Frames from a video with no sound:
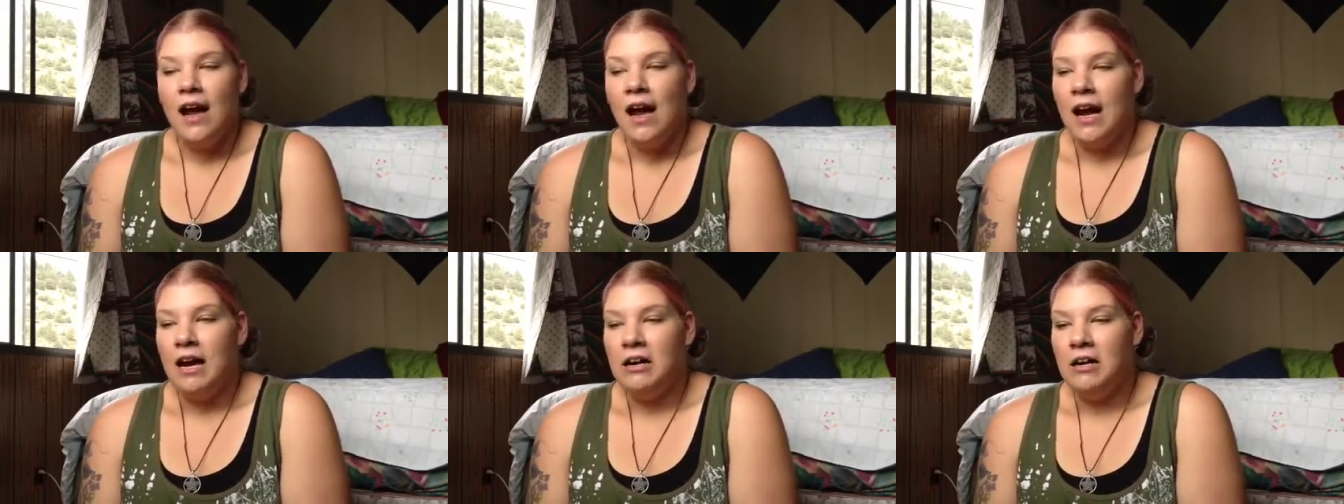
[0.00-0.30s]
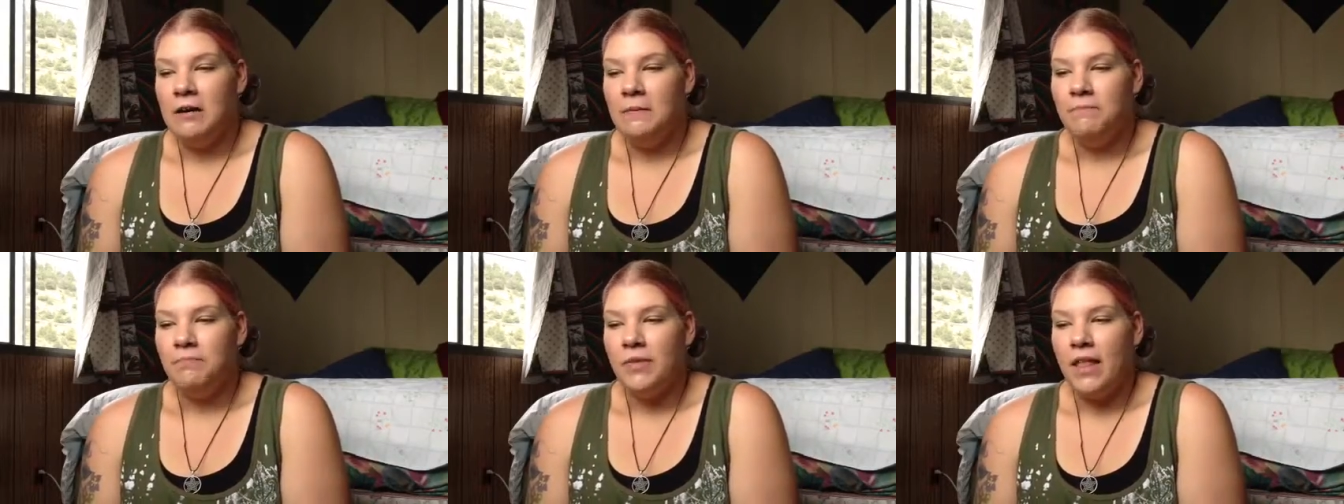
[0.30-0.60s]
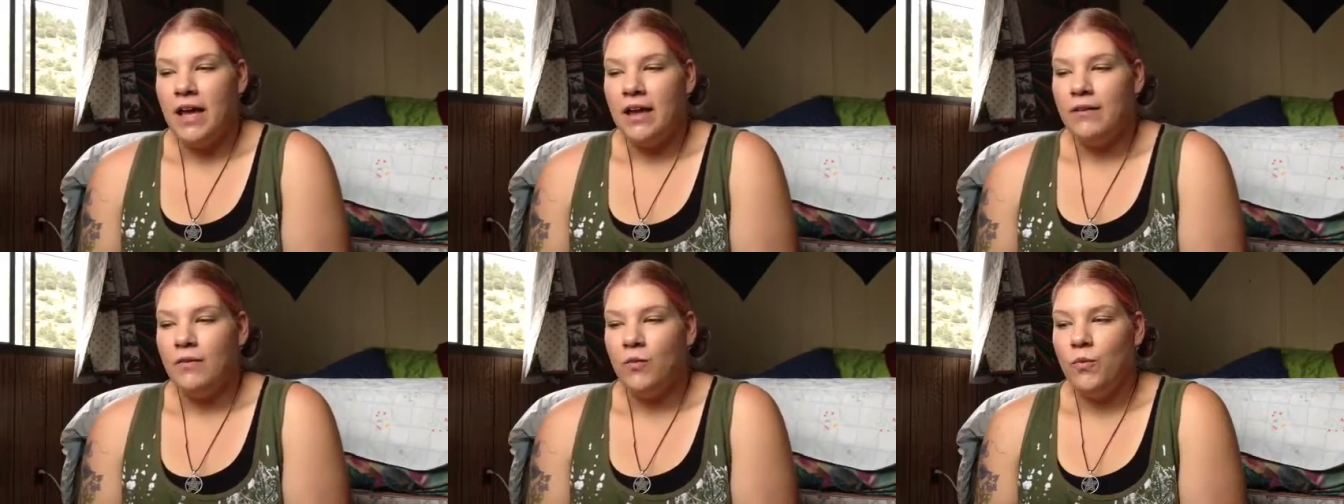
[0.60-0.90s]
Um,
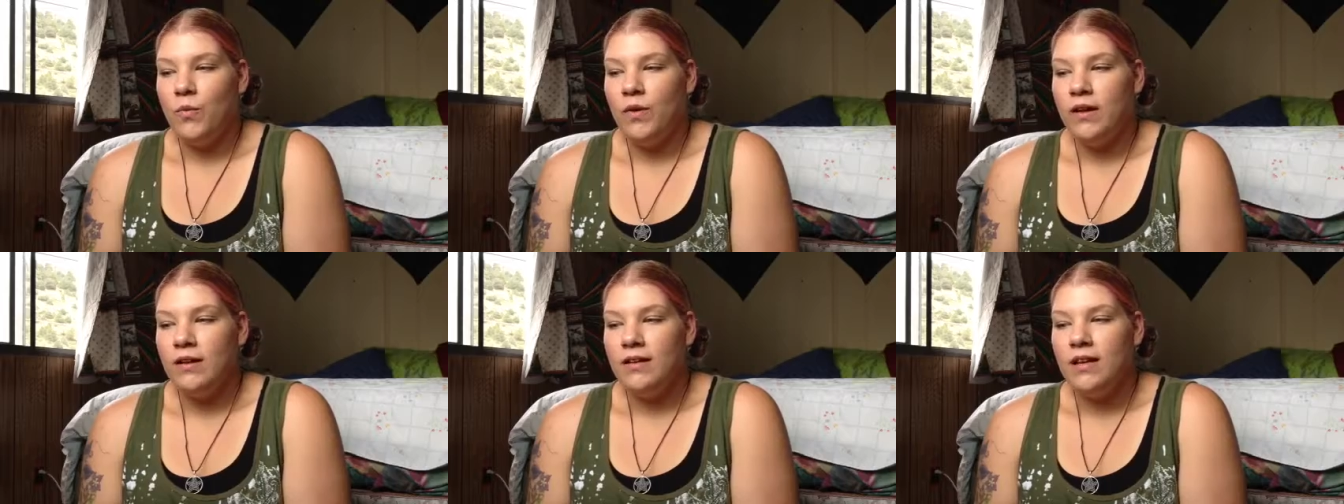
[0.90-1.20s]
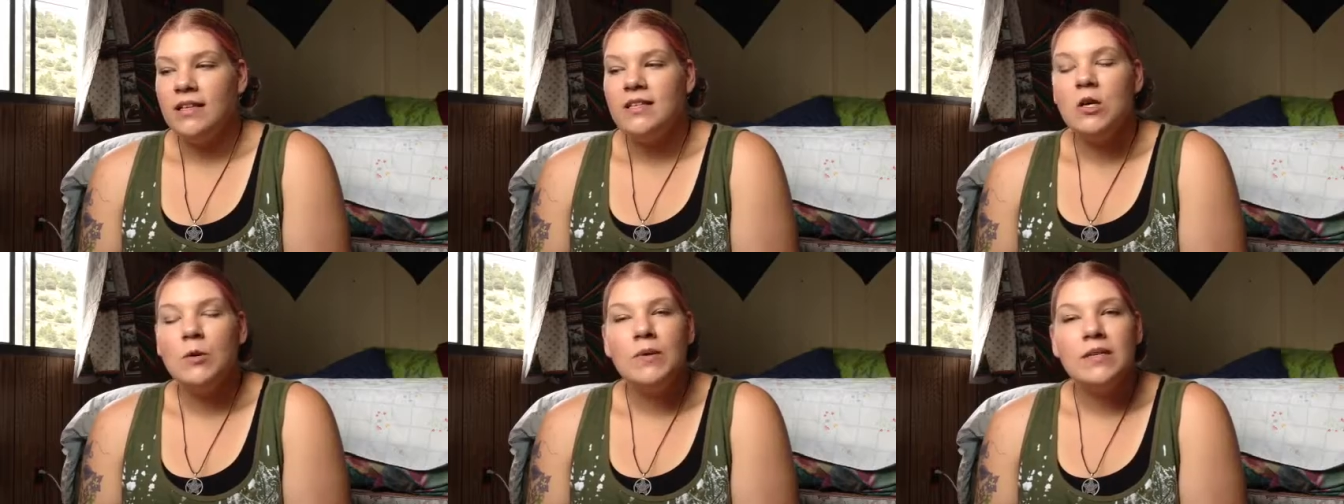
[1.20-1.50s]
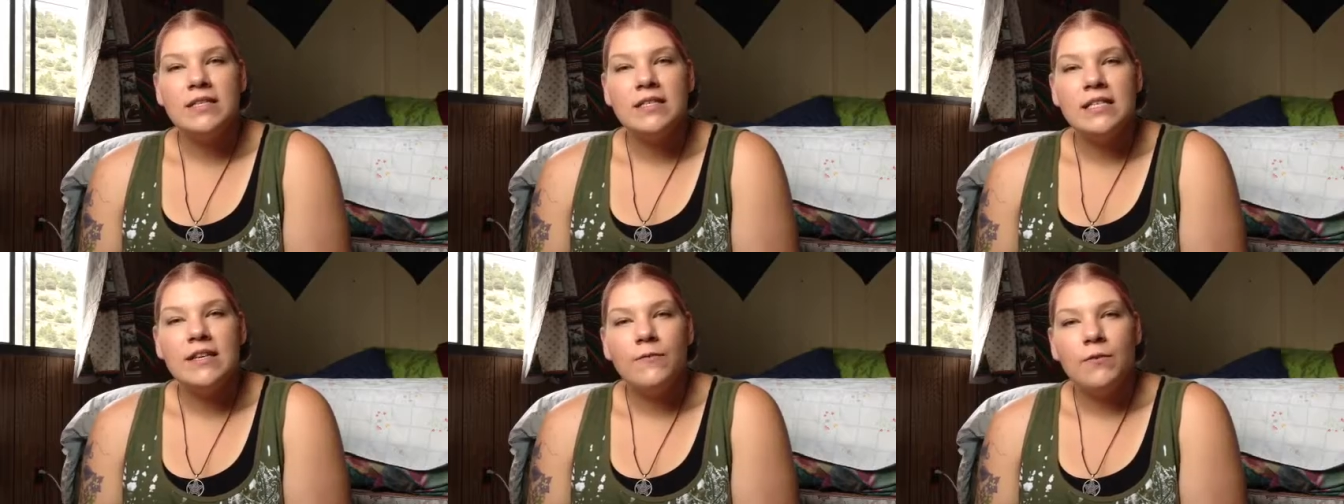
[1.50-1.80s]
and it's
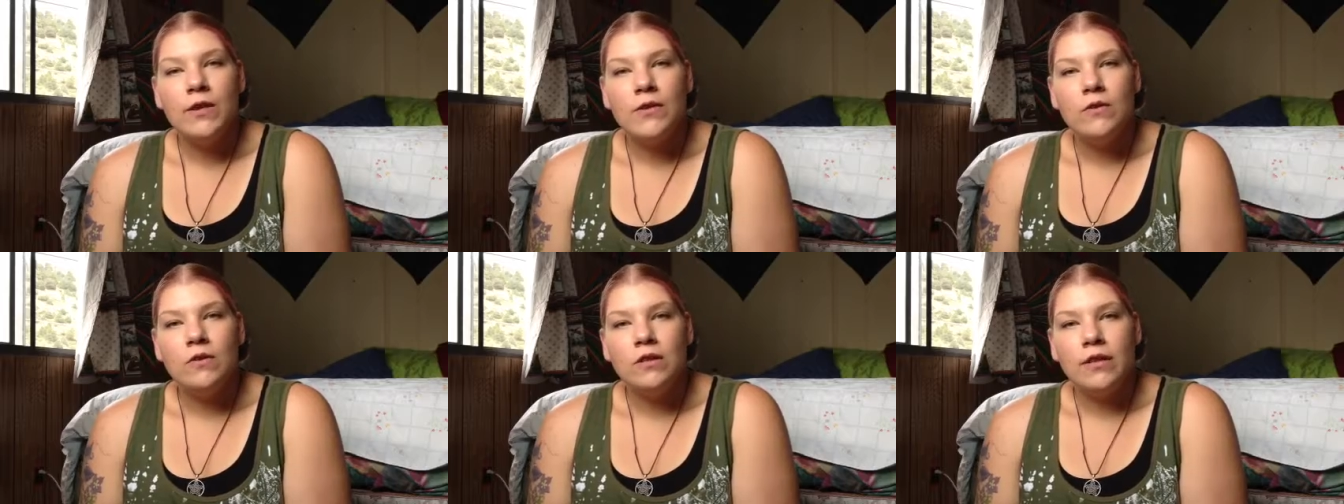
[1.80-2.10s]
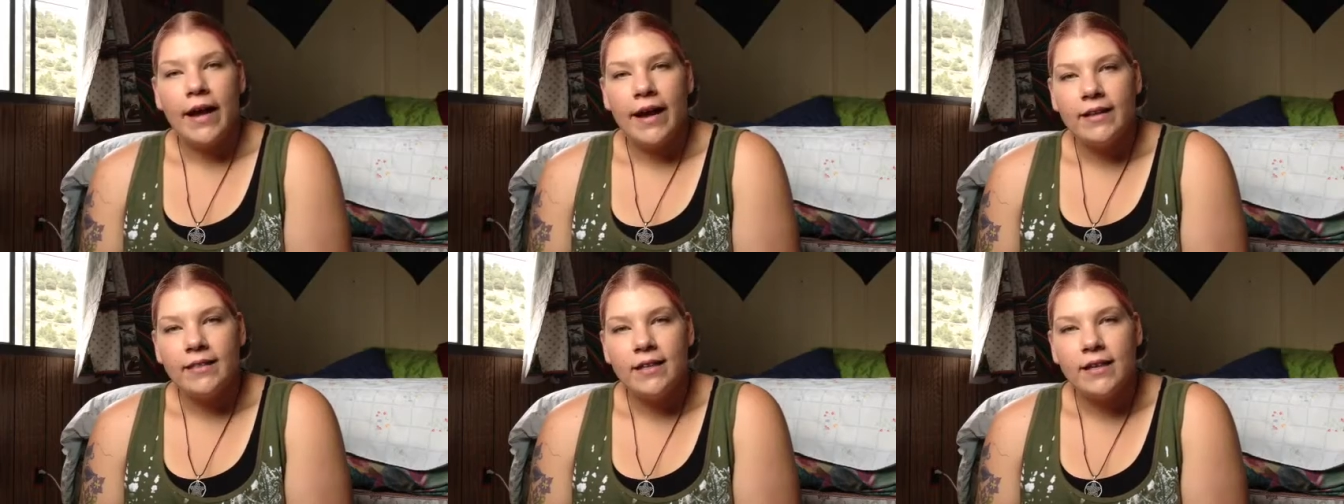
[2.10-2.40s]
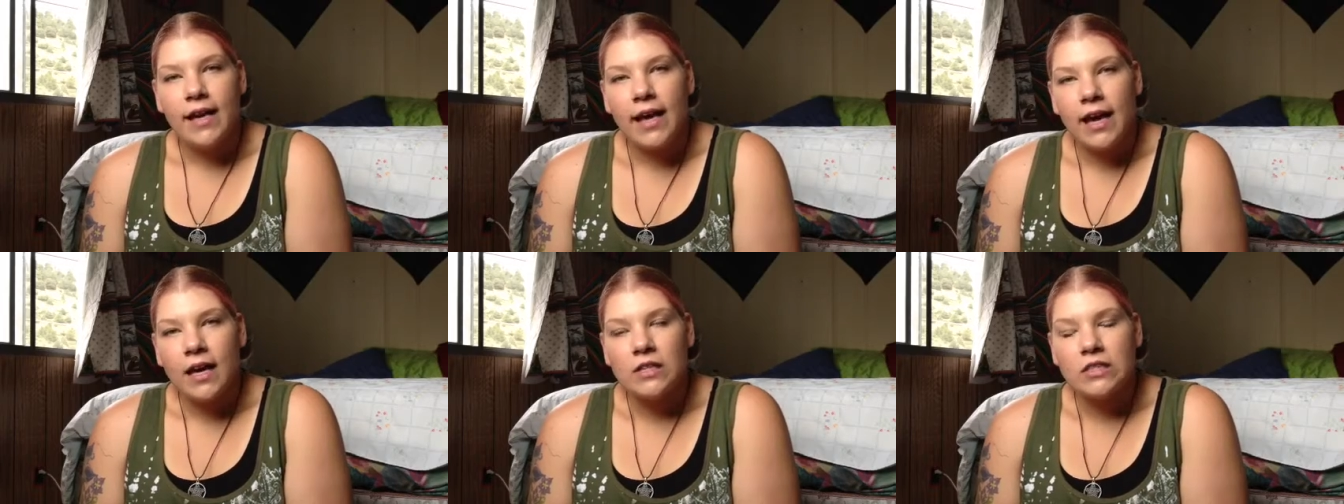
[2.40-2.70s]
almost as if when you light the
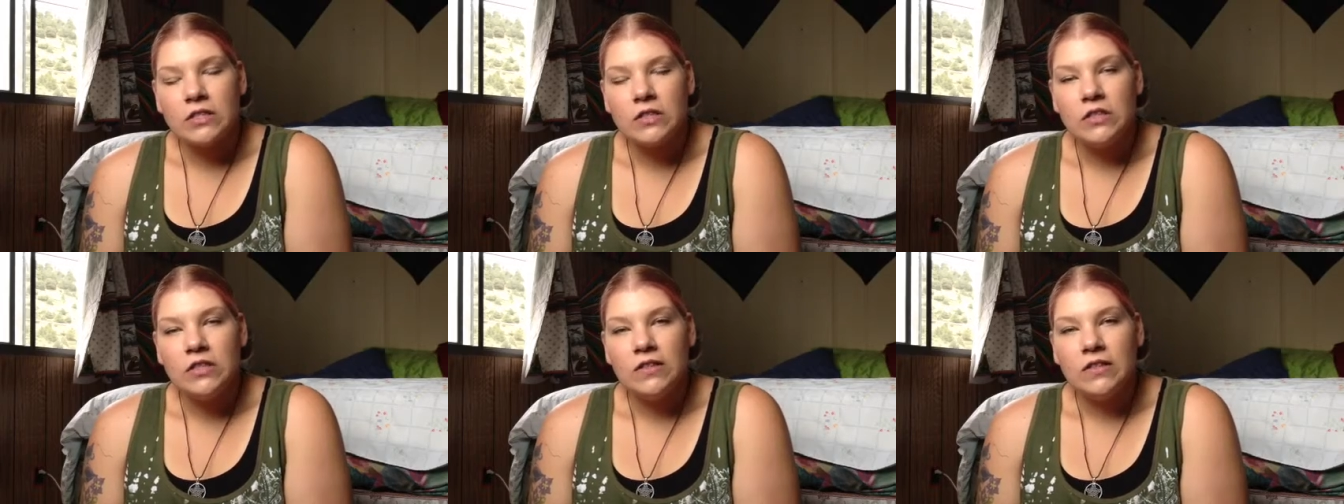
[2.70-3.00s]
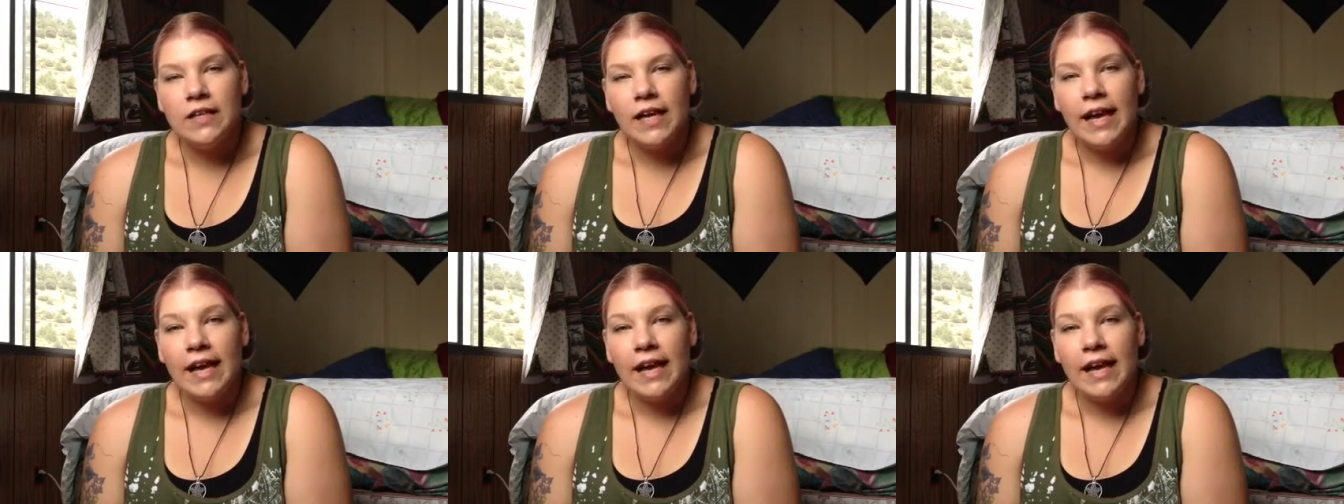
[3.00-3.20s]
candle